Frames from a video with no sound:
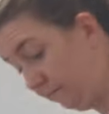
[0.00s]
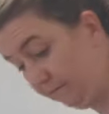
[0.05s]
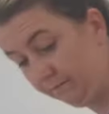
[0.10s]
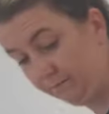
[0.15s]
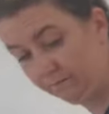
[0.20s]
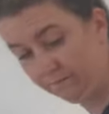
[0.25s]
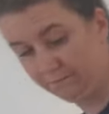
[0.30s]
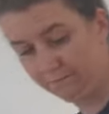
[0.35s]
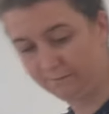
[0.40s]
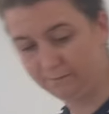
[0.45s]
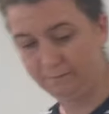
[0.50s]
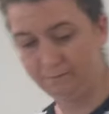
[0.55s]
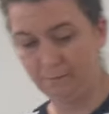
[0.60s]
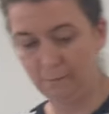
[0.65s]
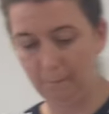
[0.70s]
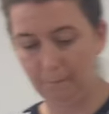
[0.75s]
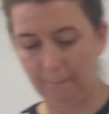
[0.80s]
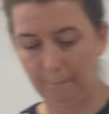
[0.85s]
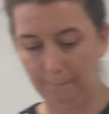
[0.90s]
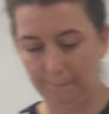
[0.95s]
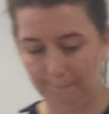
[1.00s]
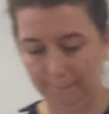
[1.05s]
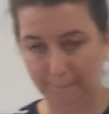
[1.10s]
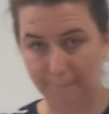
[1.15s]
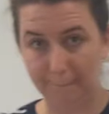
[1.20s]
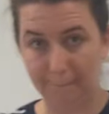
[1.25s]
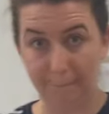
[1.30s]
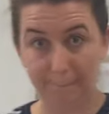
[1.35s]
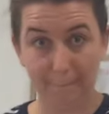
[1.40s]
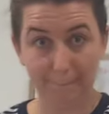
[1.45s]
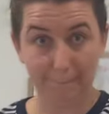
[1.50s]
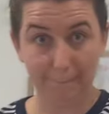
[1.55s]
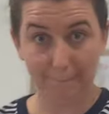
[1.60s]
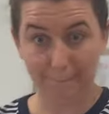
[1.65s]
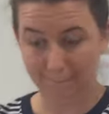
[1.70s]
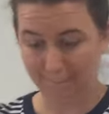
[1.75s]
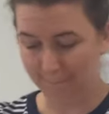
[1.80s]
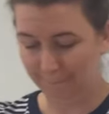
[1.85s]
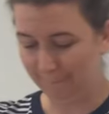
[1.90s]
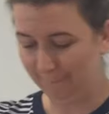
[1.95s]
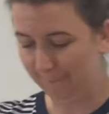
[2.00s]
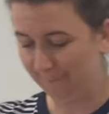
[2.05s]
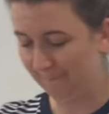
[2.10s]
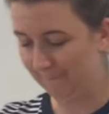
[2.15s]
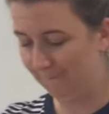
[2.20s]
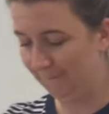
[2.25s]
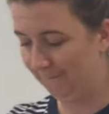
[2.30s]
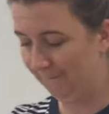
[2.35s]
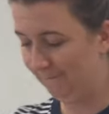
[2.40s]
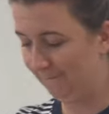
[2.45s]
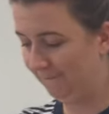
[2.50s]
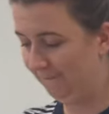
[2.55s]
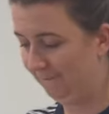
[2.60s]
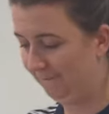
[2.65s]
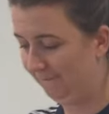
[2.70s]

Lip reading: (no one is talking)